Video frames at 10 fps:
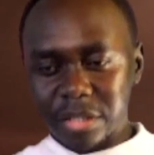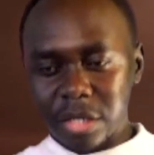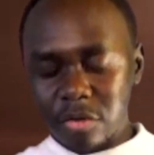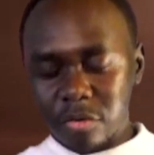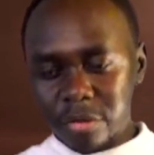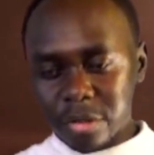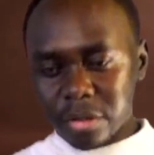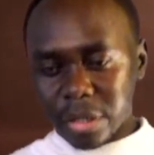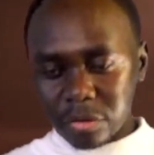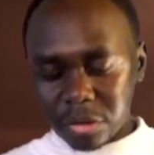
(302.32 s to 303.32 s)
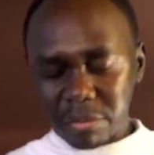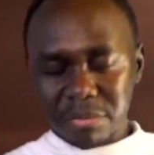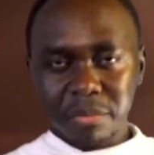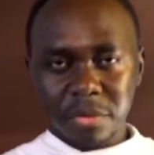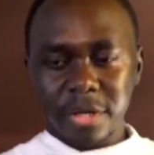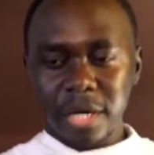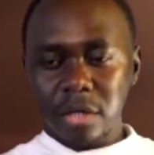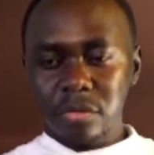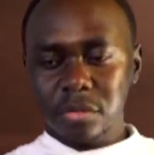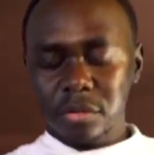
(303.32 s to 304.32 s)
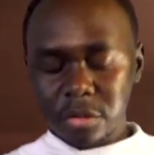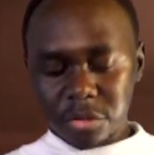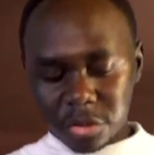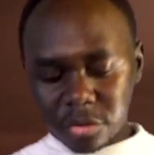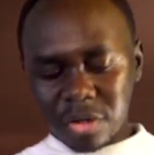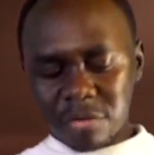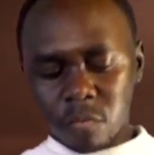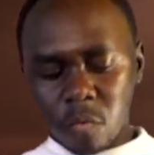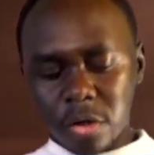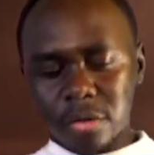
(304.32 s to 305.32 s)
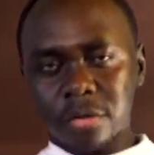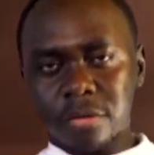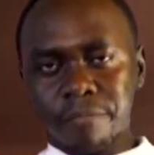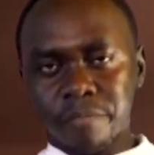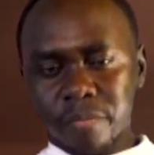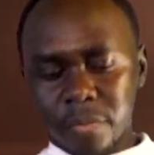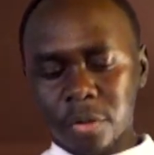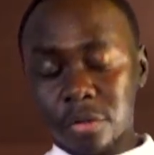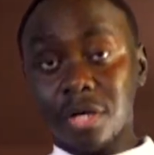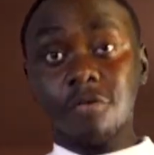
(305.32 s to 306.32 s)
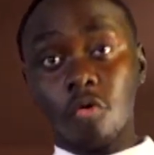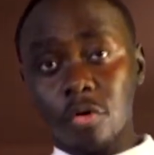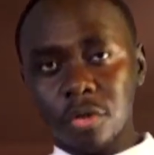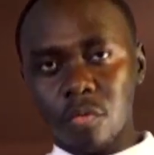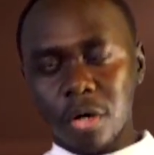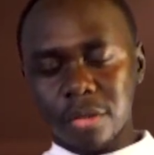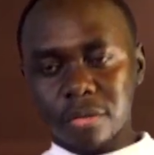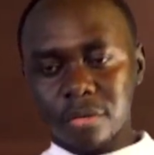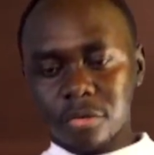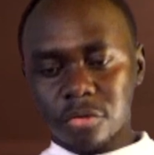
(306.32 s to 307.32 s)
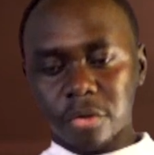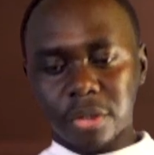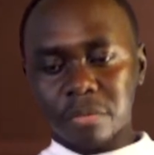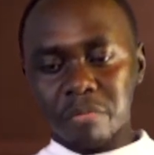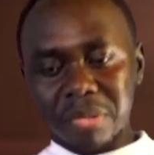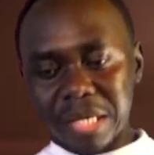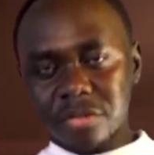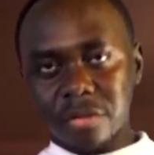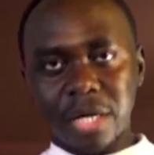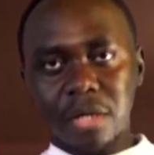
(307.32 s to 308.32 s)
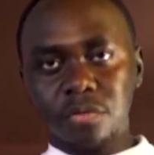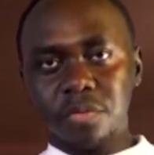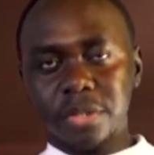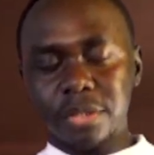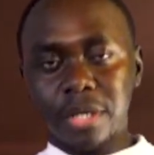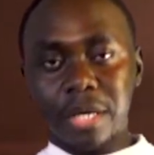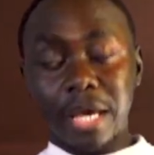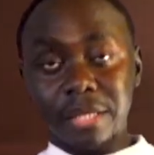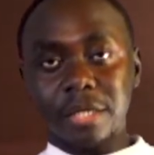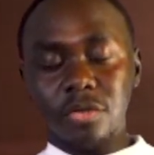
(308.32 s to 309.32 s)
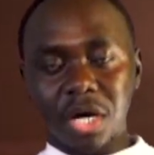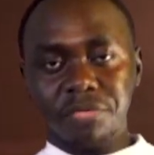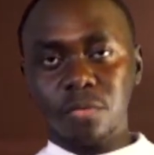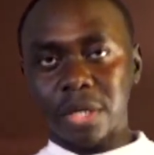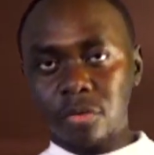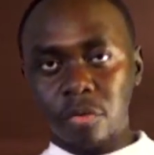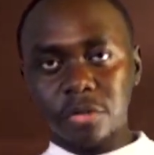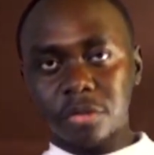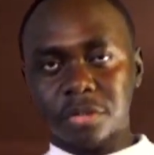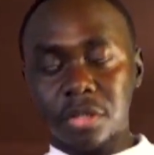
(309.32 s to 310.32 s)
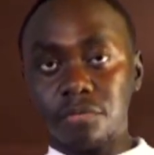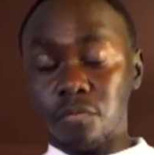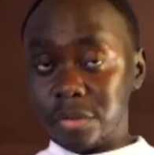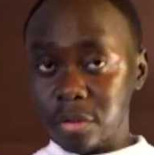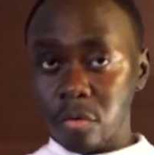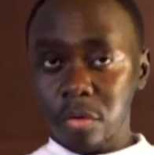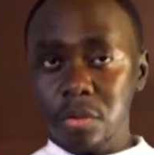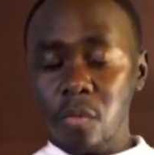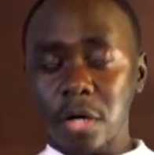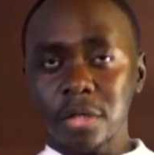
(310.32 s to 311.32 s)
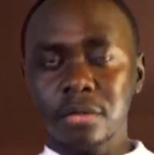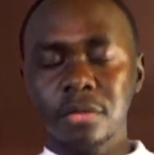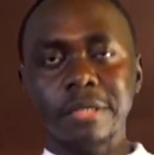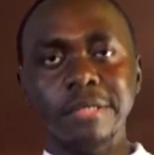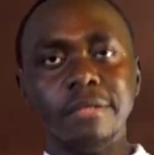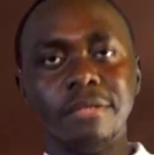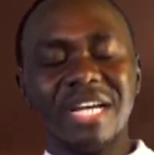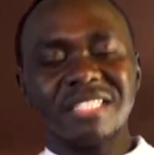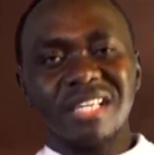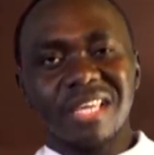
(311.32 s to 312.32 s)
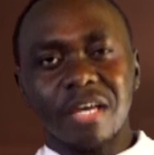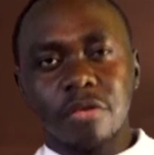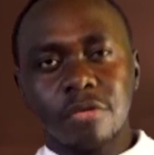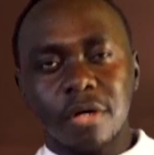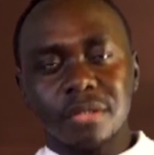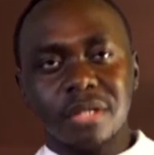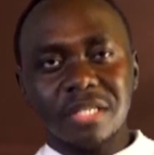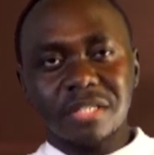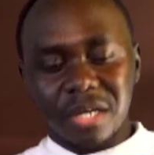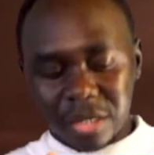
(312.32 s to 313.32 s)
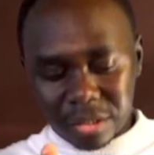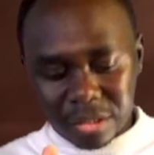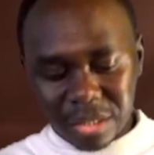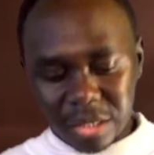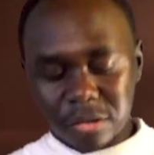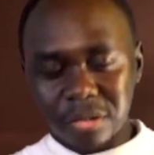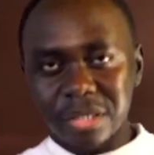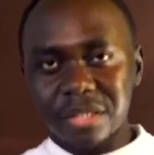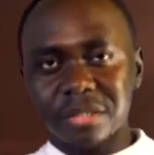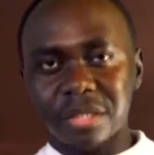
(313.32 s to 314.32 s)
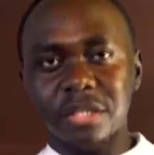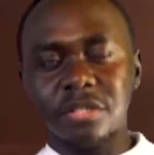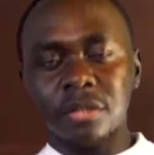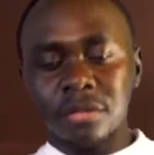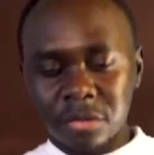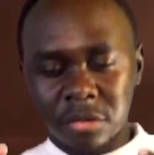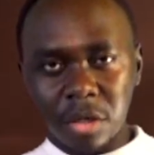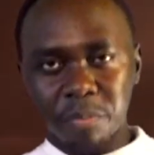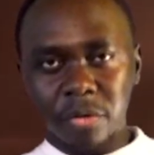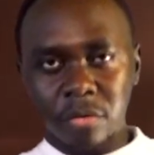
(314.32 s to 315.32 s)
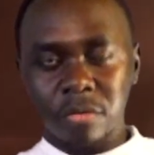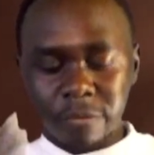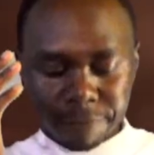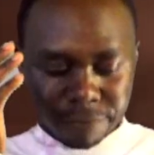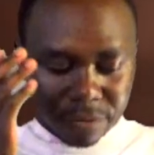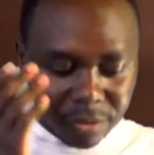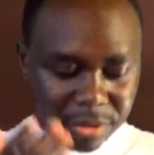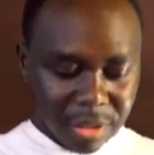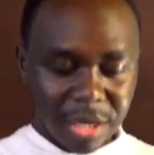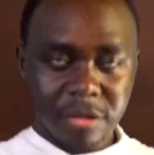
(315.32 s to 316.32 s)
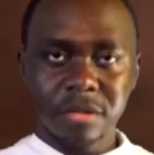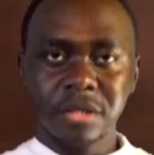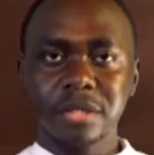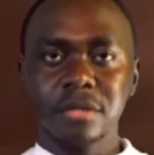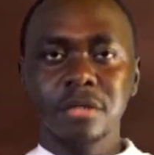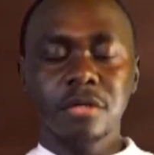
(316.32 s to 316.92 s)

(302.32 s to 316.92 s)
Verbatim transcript: and then you and you keep them in your house. You need to have water. You need to have holy water so you can bless your house with it, and then you have to anoint yourself with the holy water. That's a Catholic. That's a Catholic teaching. Typical Catholic